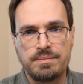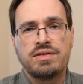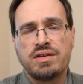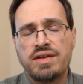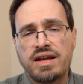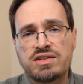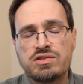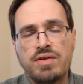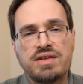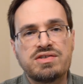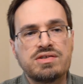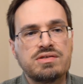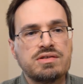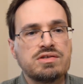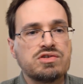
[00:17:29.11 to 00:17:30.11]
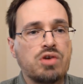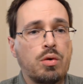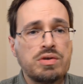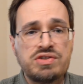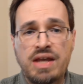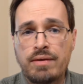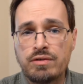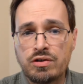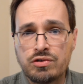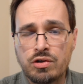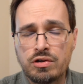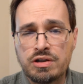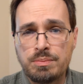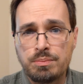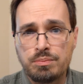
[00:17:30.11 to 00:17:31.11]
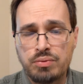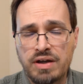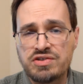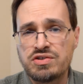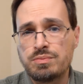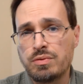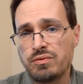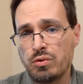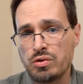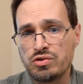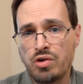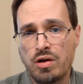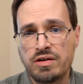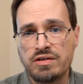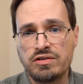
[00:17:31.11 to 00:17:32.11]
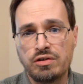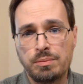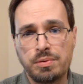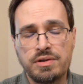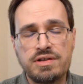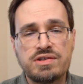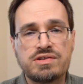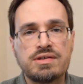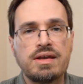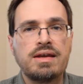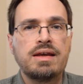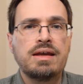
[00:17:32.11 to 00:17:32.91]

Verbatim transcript: The next lesson is always have an attorney present before talking to the police,